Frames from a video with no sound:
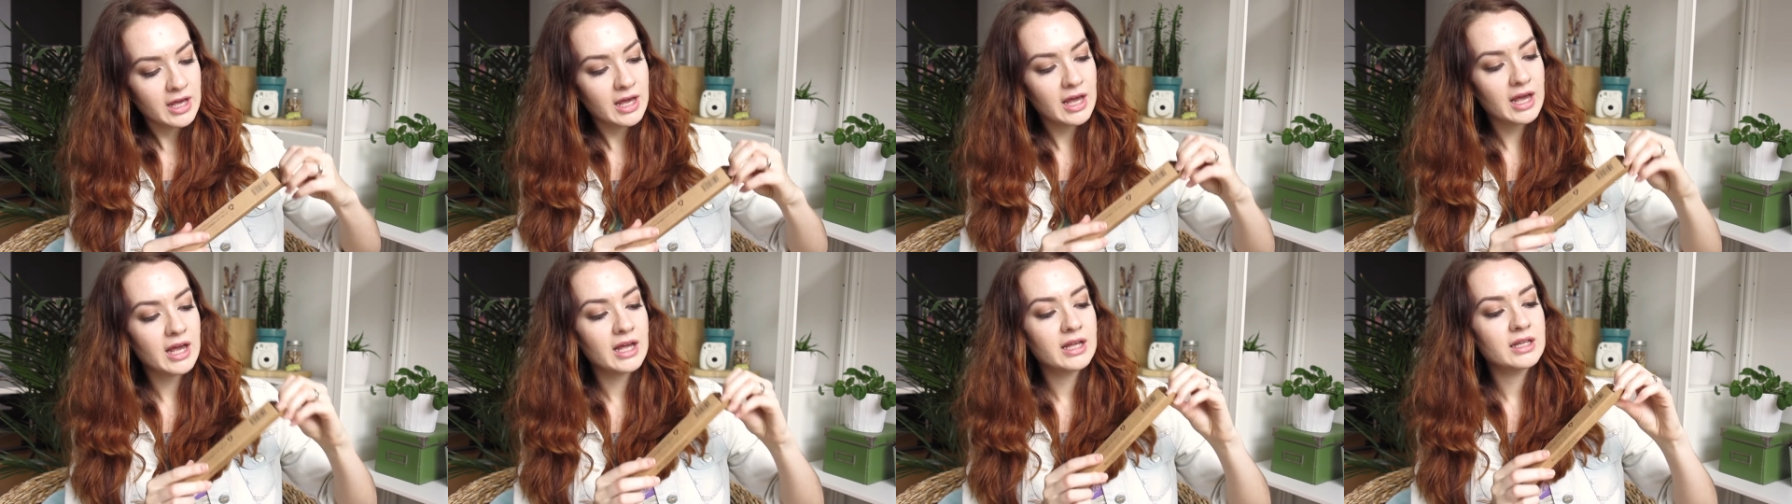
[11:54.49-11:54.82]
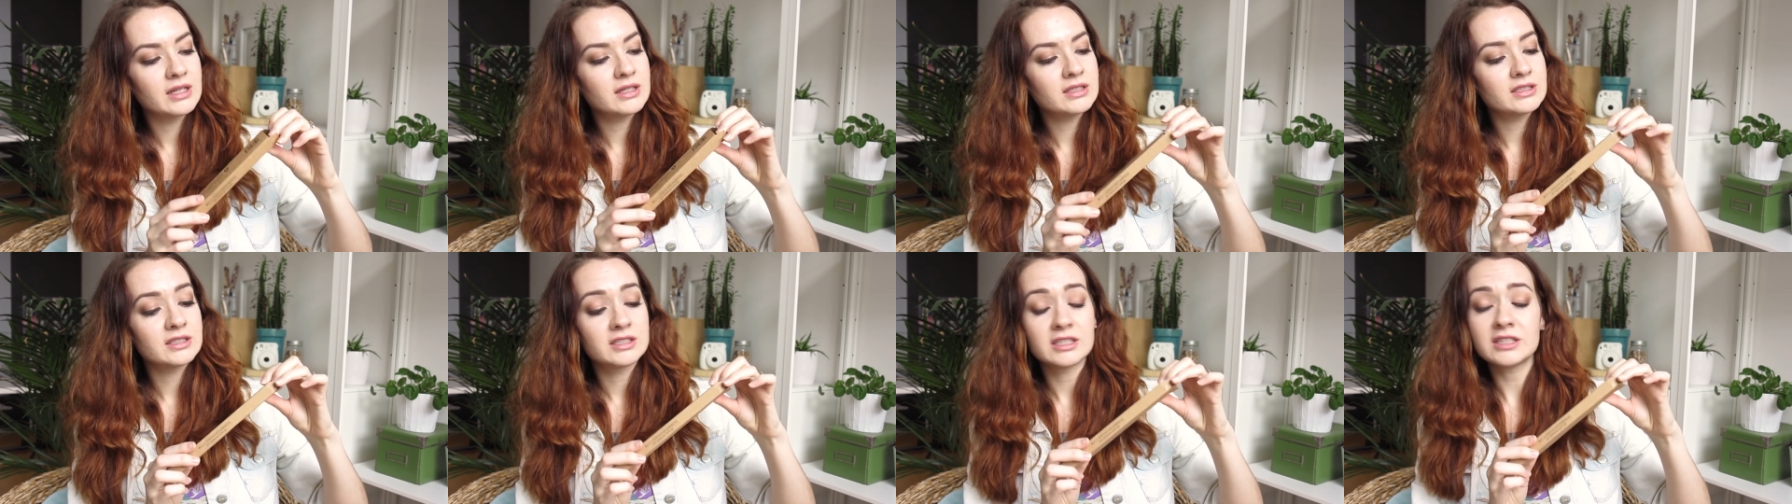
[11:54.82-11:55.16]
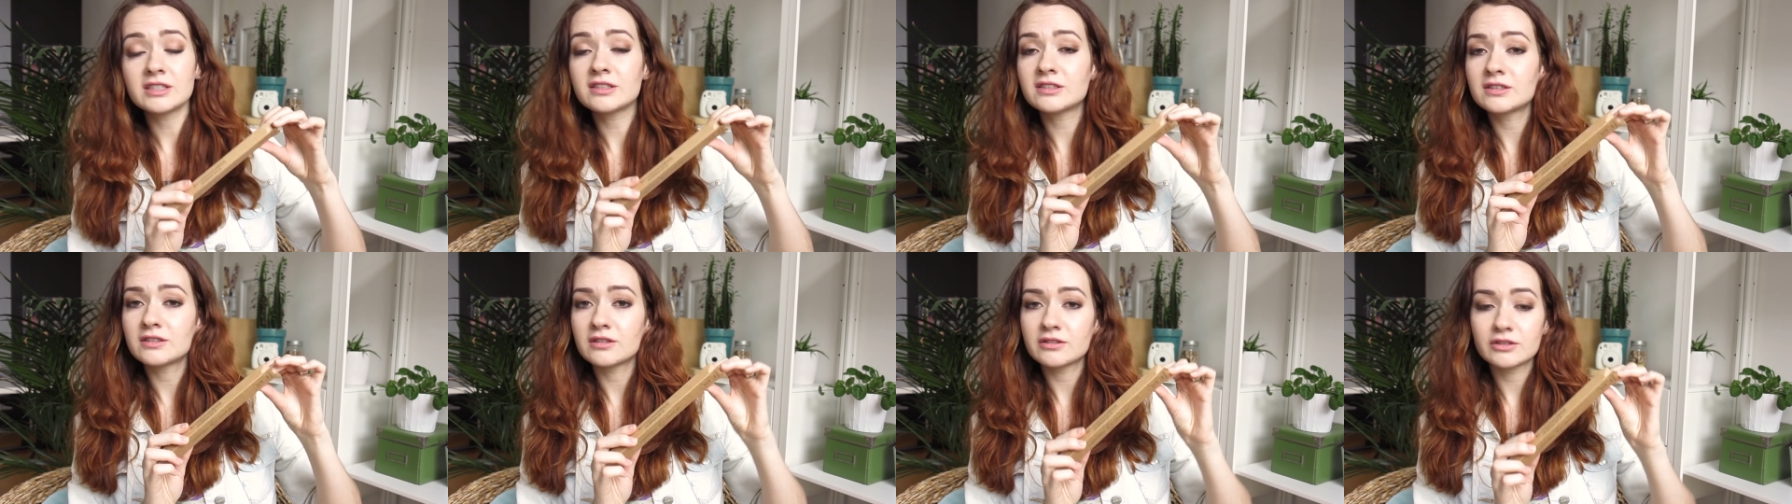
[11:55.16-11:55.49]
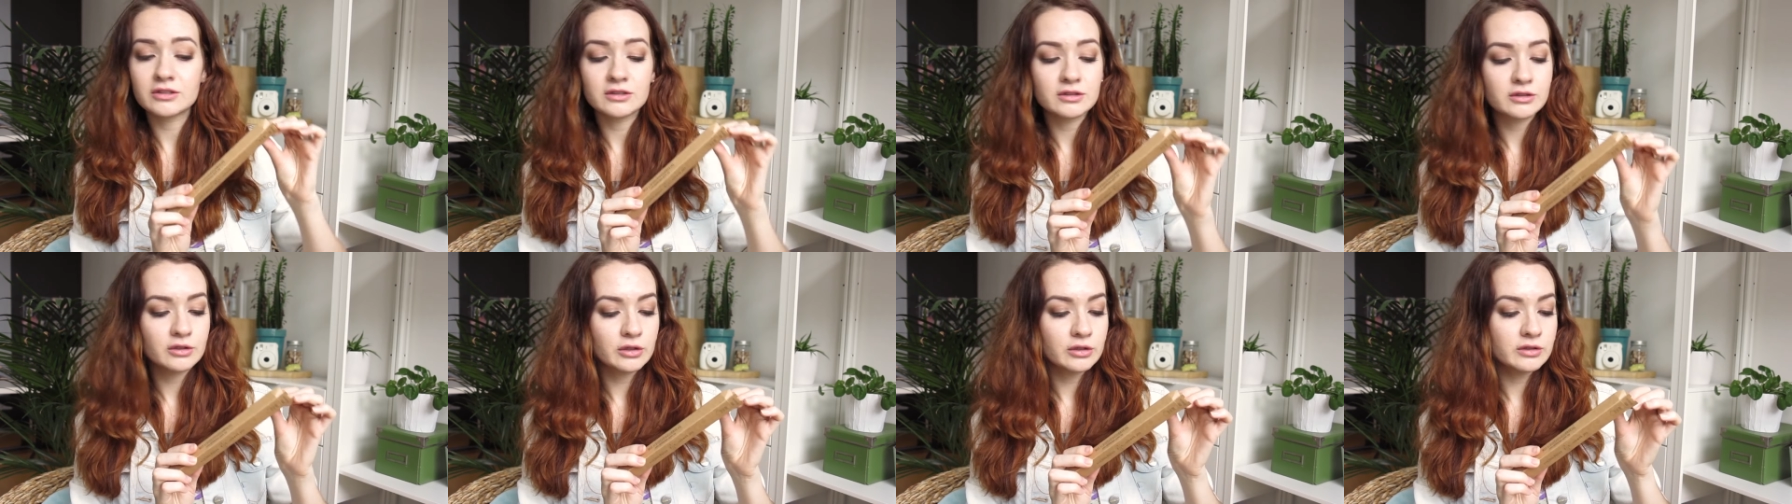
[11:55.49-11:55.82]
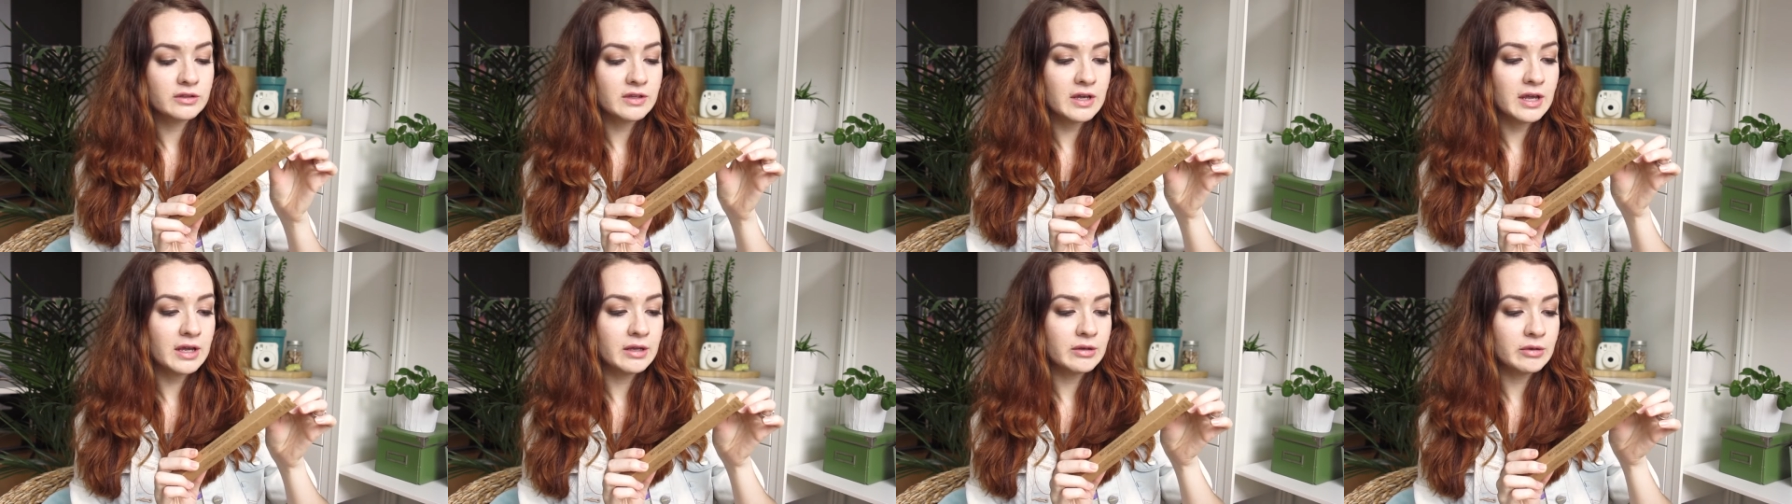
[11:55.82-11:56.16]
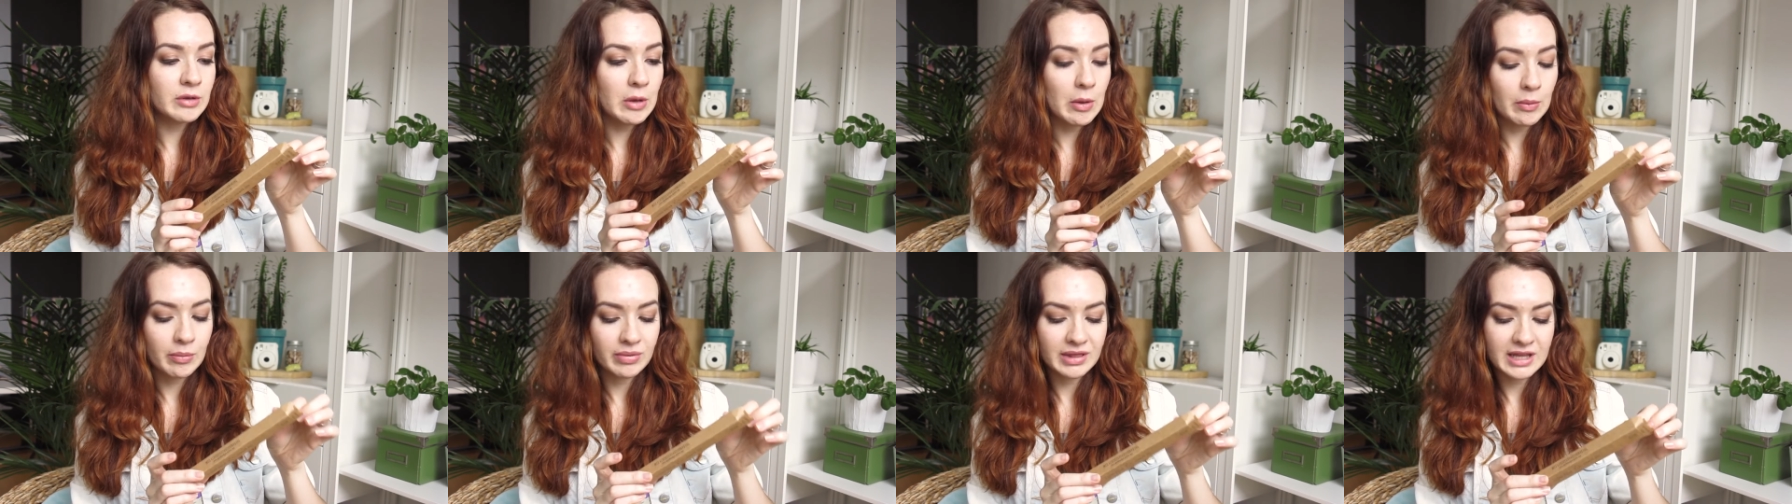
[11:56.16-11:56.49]
And this doesn't
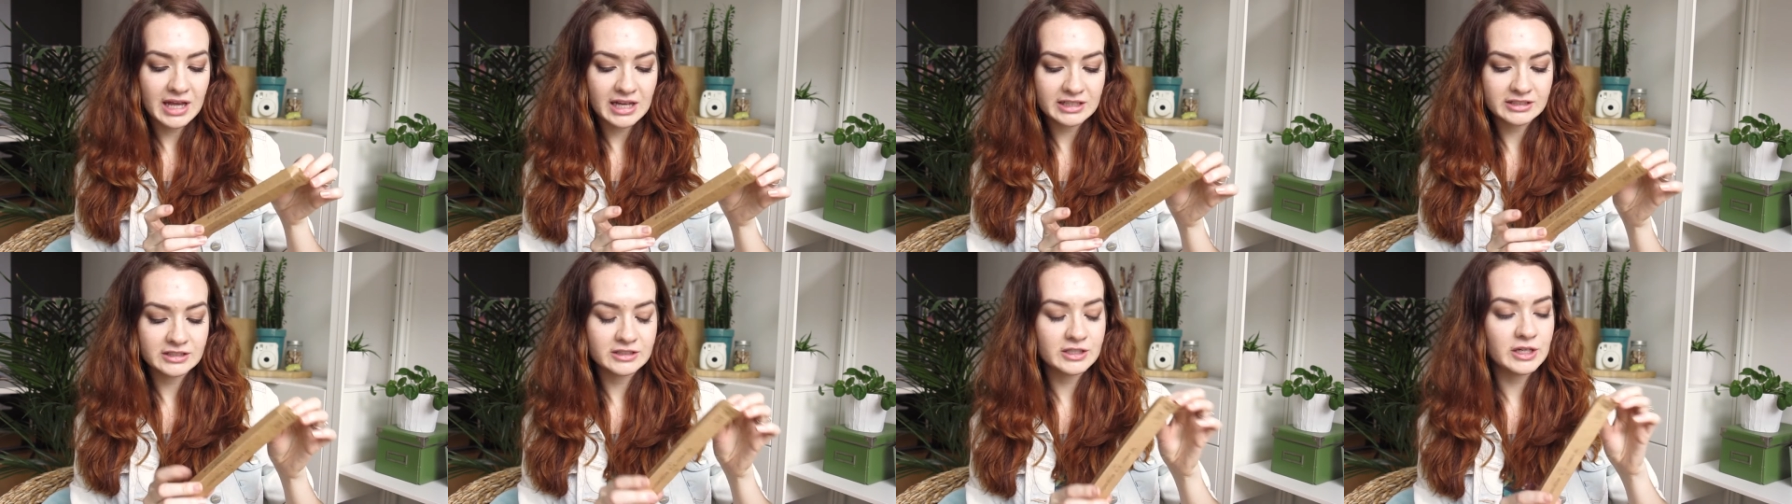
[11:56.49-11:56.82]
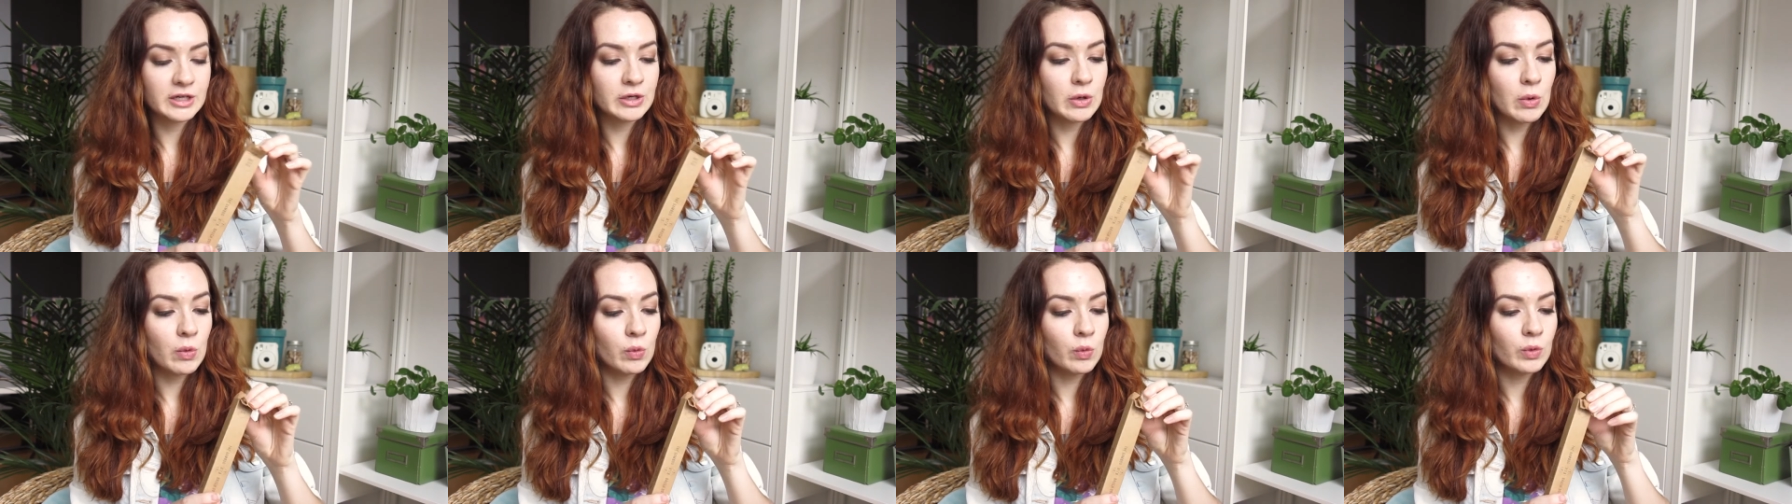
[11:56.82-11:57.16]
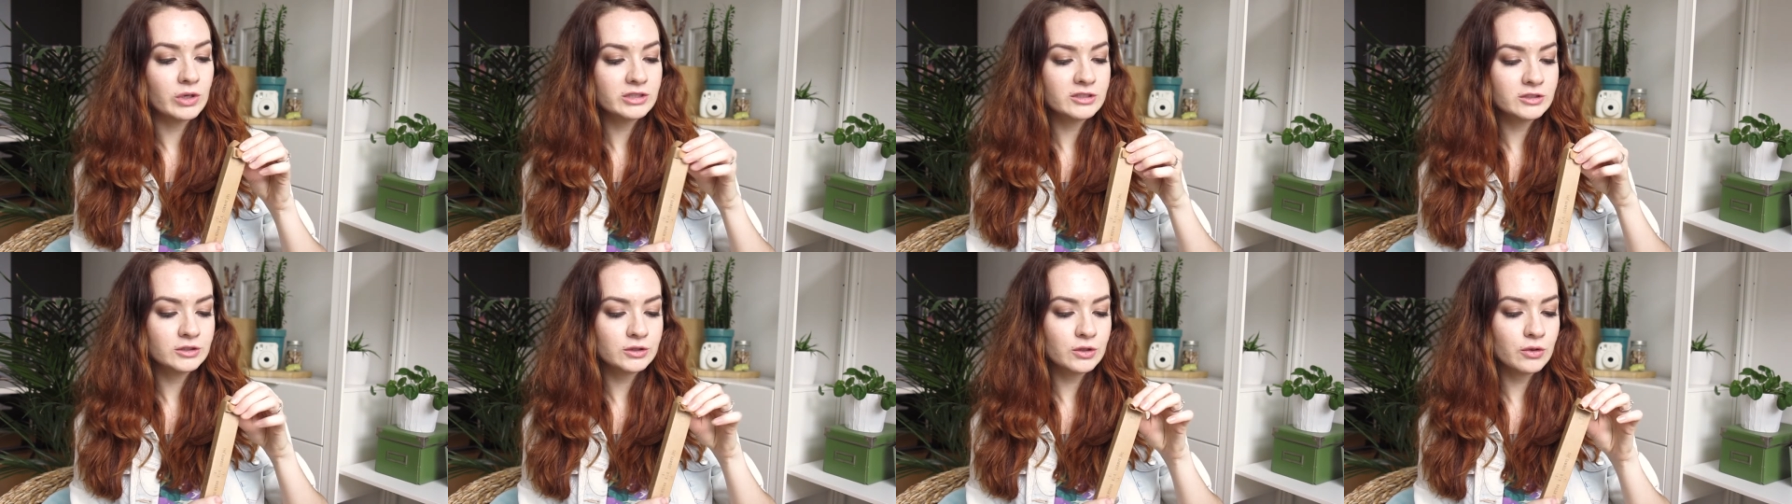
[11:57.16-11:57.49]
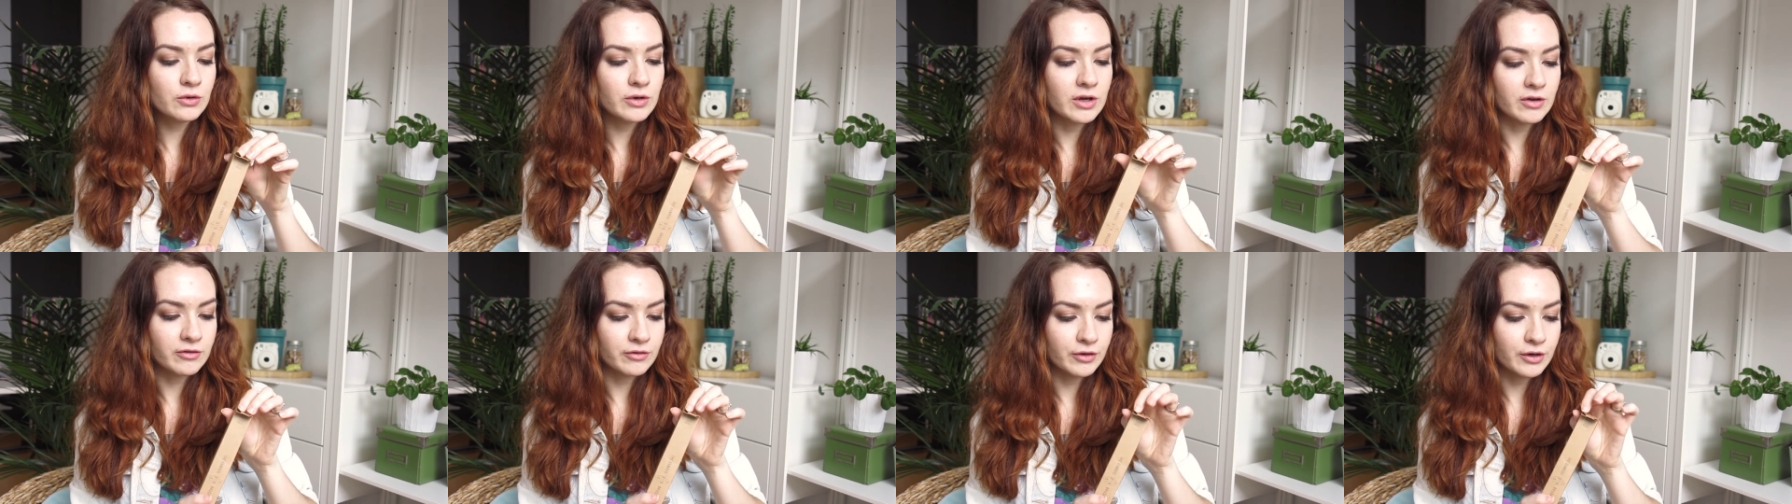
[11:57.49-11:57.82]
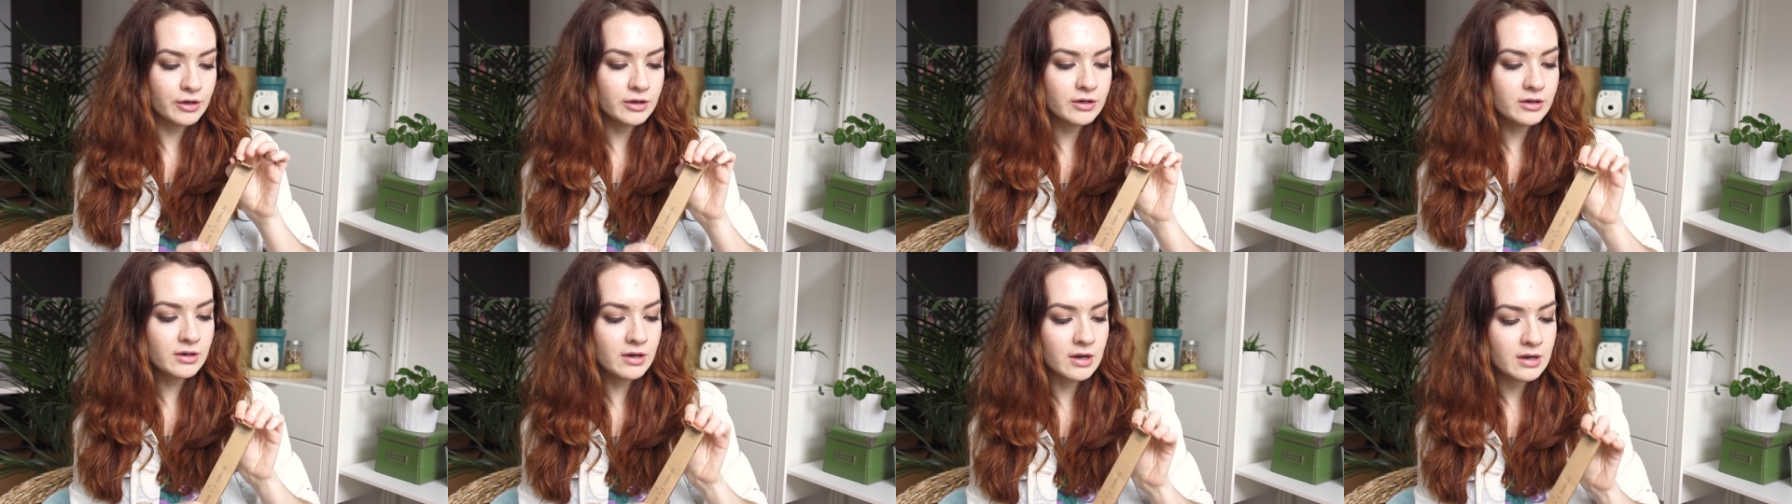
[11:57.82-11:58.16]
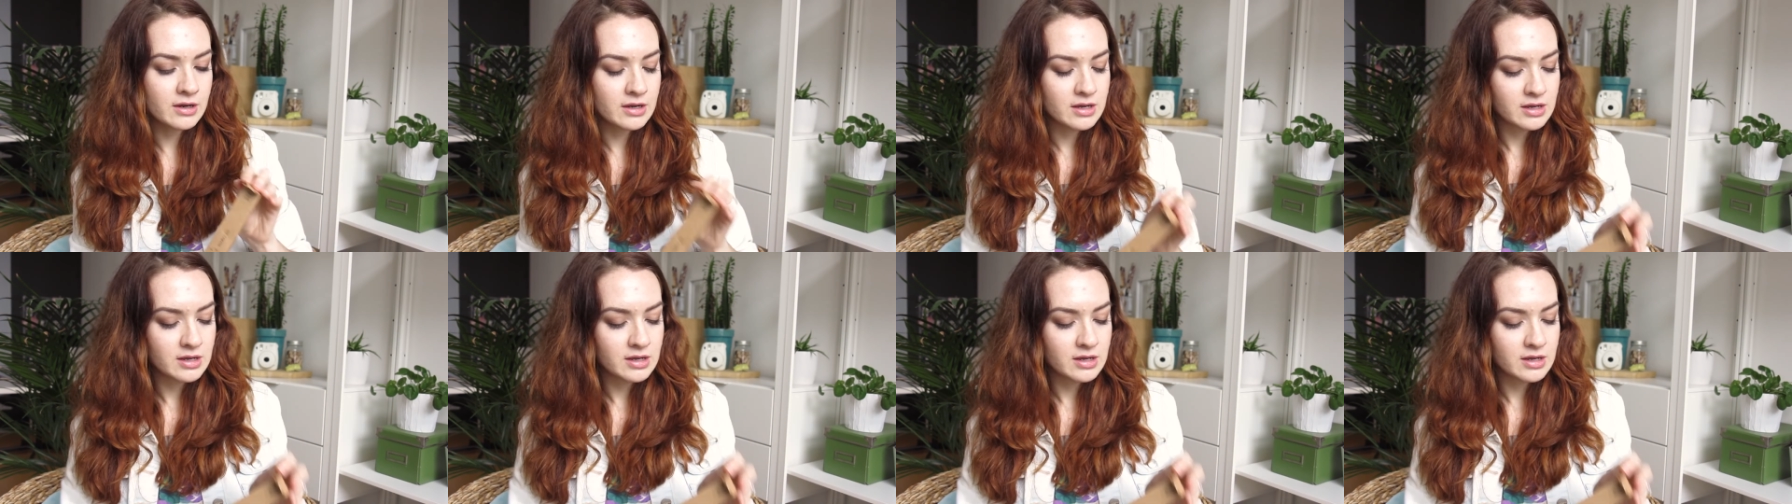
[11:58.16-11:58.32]
contain plastic whatsoever.